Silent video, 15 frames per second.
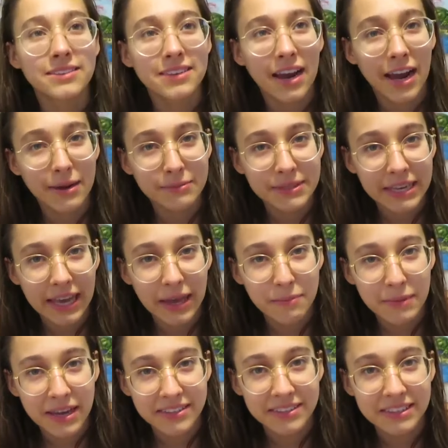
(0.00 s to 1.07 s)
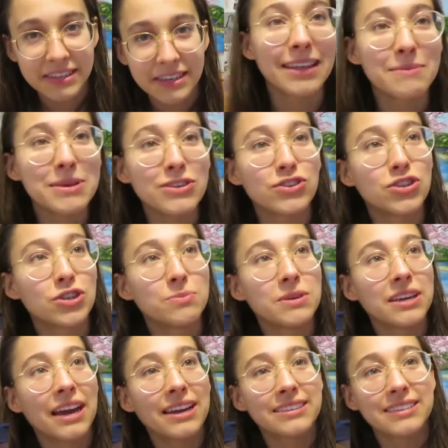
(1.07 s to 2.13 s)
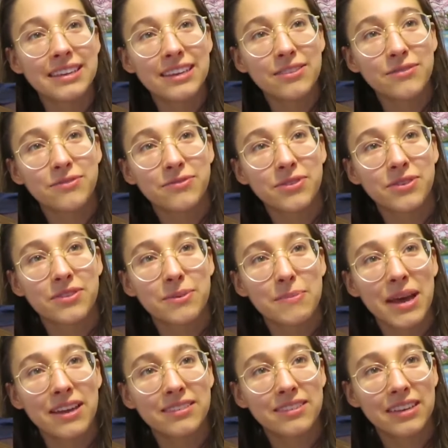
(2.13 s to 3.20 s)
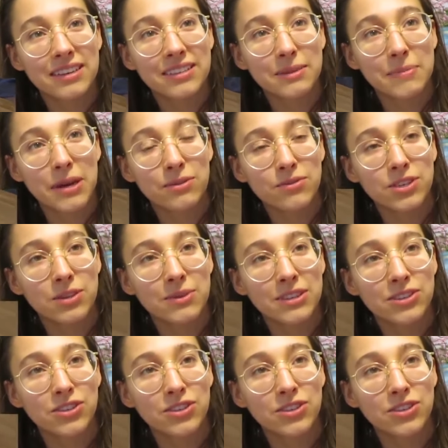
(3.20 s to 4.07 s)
It's time to get messy. Let me zoom you guys in for the mess that is about to